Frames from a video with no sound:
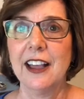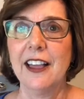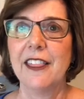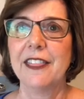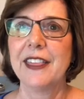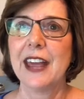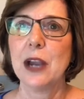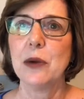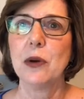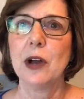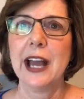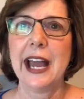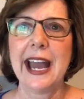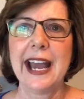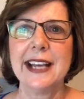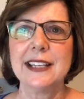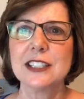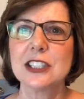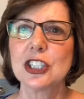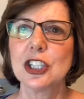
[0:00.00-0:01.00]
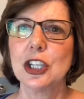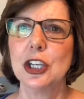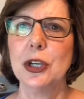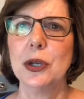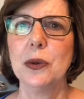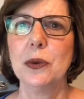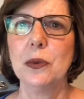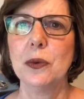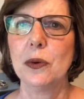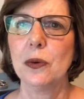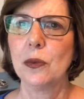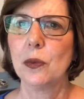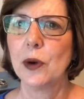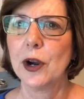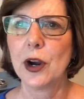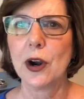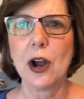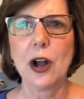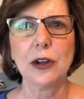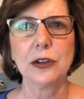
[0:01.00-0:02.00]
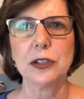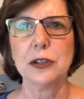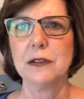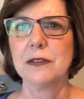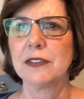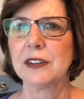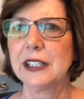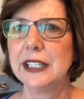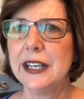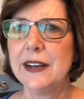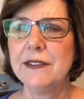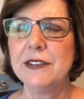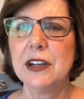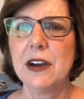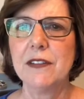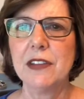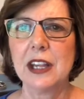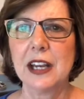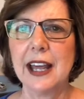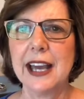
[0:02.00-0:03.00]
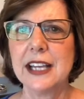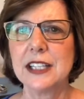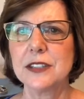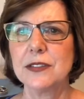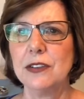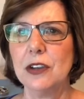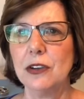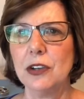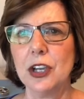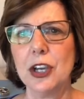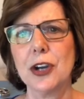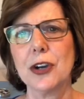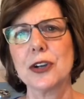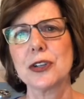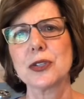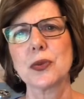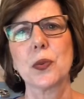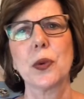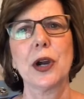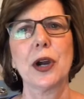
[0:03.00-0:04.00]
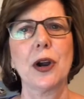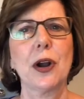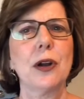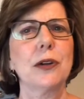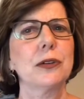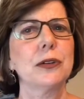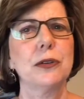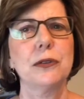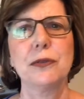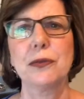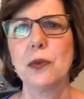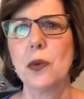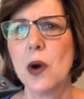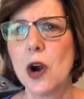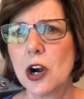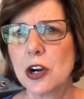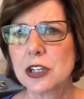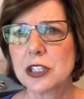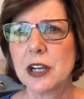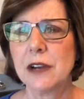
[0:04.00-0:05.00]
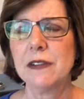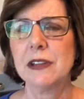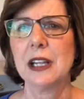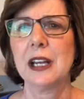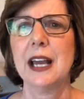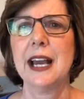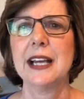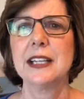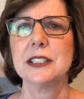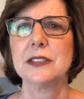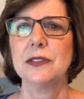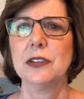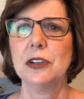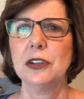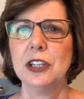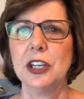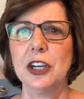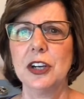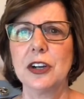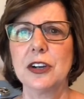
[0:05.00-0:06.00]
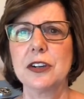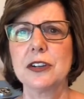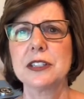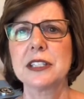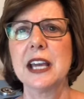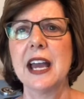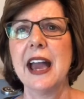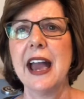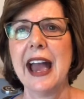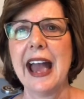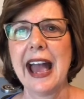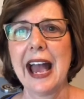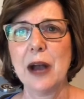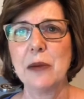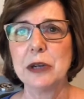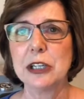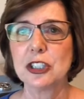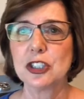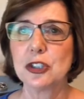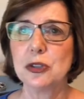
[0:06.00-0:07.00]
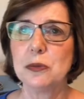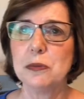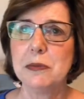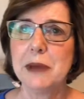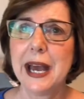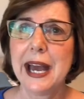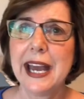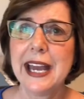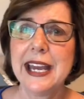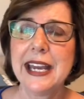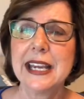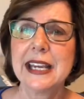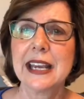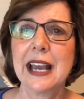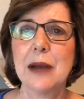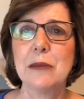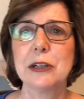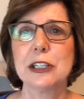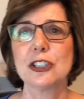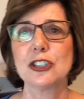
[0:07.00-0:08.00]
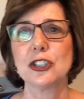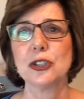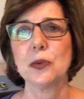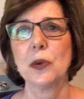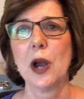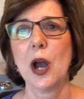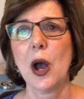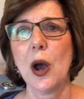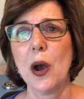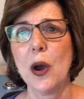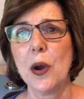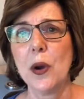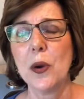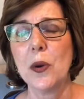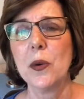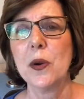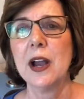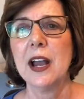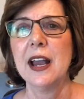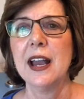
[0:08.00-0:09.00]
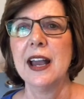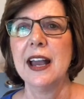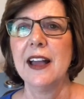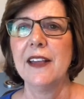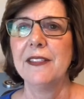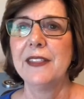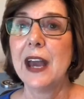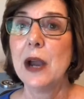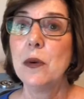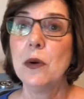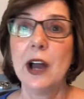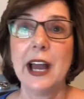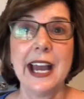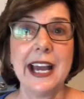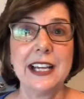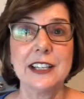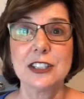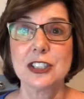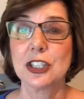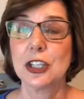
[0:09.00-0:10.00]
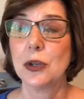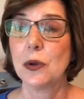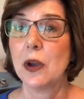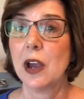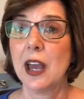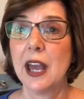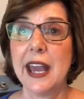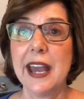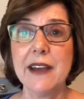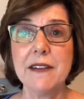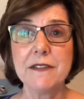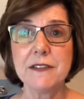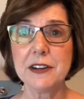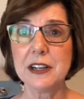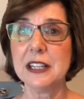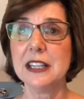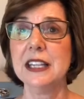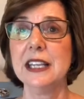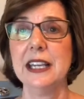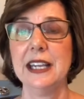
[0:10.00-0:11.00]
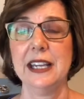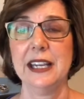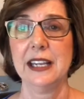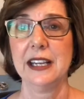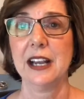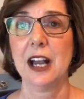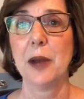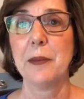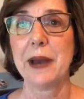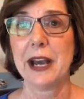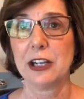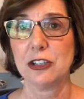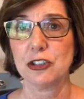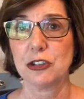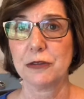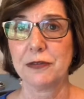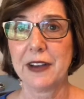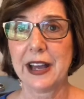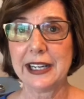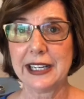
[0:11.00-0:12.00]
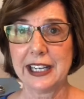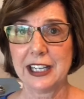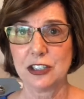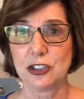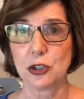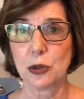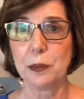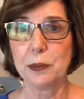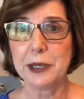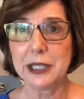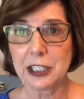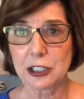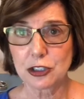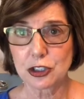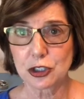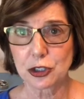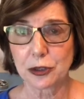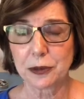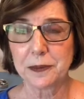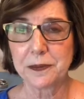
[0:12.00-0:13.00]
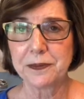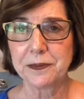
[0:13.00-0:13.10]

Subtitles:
They will ask you where all you've lived over the last few years, where all you've worked over the last few years, how much you make, how much you owe. They will ask you everything about your financial picture.